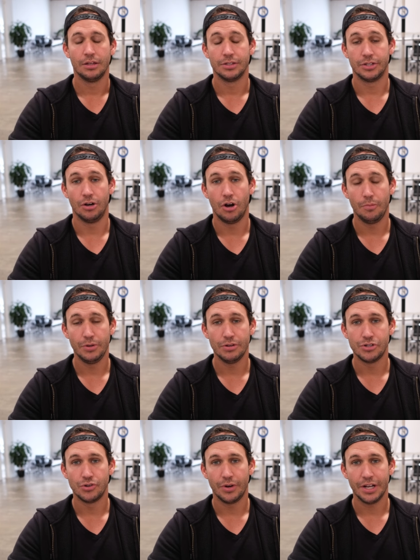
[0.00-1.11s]
So hope you
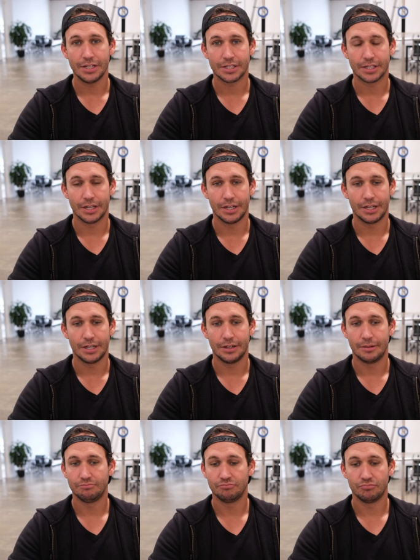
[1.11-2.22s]
enjoyed it.
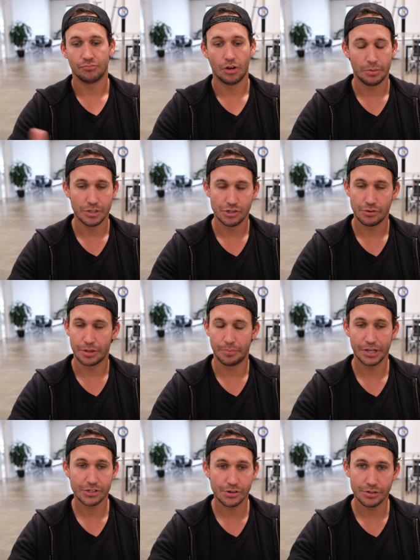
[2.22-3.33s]
Um, hope you enjoyed the
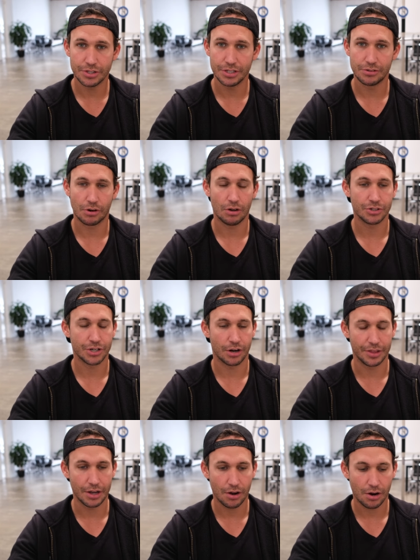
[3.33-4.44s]
pictures. These are all shot on
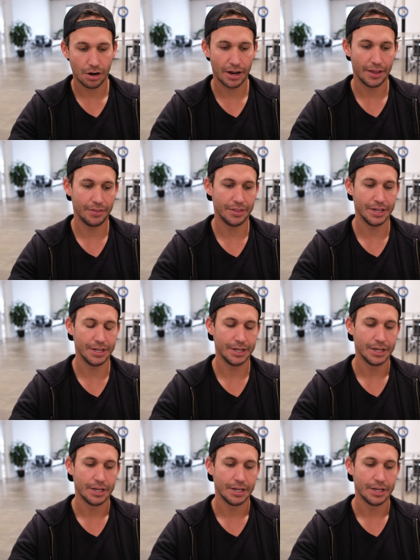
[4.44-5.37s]
the R and the